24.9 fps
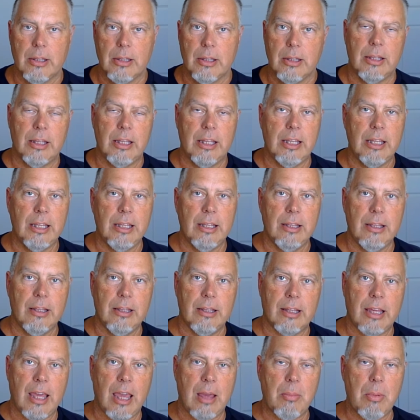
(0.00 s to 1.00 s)
he
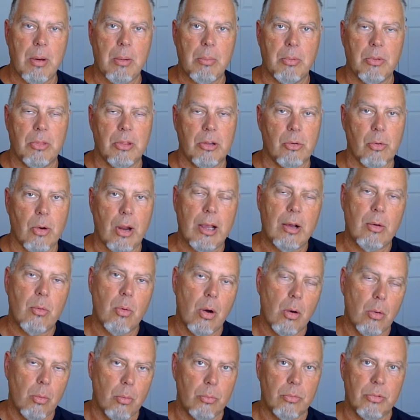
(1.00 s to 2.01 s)
came up with a great
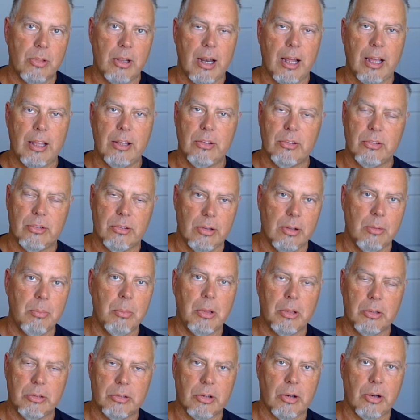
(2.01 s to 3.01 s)
quote that I use in the
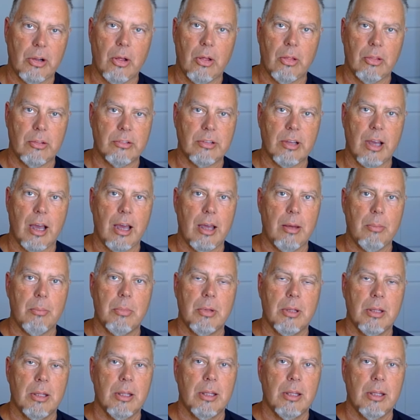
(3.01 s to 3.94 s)
military all the time.